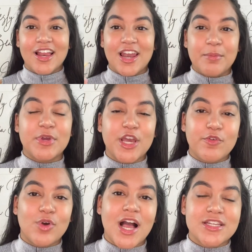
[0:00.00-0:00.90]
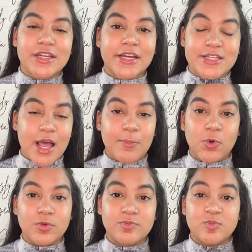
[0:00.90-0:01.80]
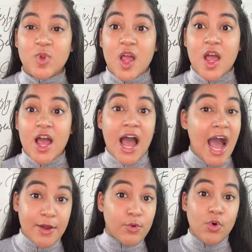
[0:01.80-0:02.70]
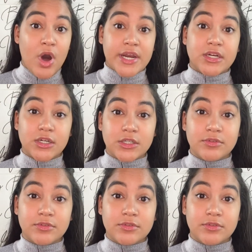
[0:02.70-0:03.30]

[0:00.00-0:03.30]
Let me give you guys an example. I don't know how to cook.